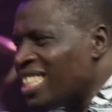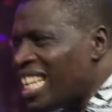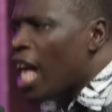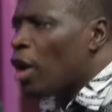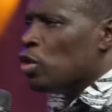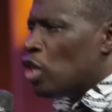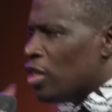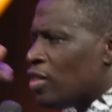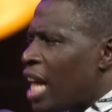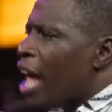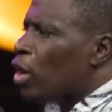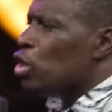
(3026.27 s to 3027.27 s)
cycles and
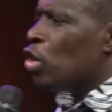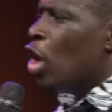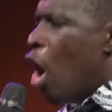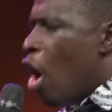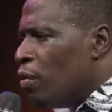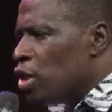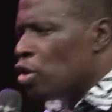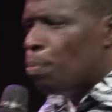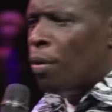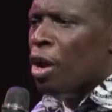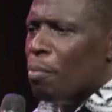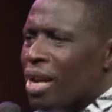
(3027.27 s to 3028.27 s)
cycles of
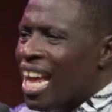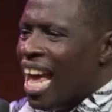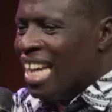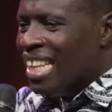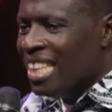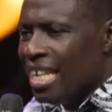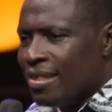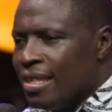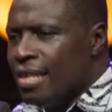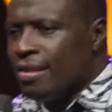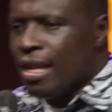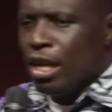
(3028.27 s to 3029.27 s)
disappointment. And this is the